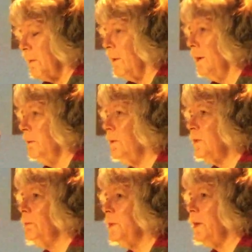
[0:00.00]
And I know
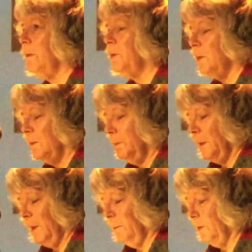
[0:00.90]
some dubs who won't be
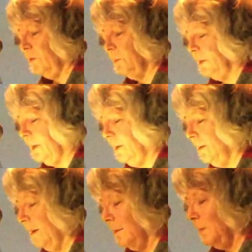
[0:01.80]
happy for me saying
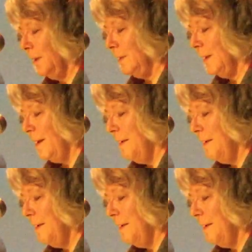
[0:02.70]
that, but